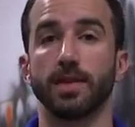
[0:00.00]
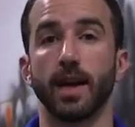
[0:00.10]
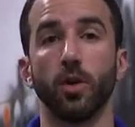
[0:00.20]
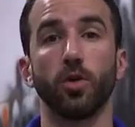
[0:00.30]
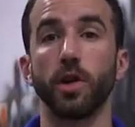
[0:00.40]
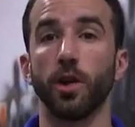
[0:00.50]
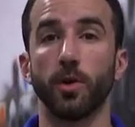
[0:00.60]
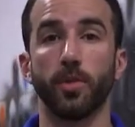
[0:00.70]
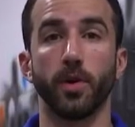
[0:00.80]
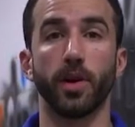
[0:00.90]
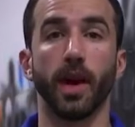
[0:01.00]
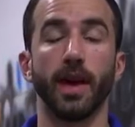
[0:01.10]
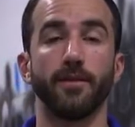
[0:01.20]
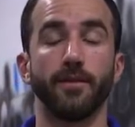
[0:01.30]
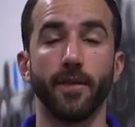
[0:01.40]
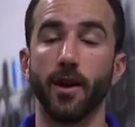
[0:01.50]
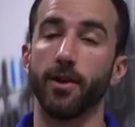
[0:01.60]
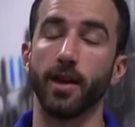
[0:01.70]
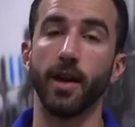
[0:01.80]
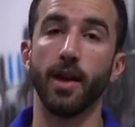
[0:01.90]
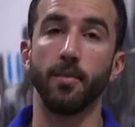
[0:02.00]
Not only are we putting a very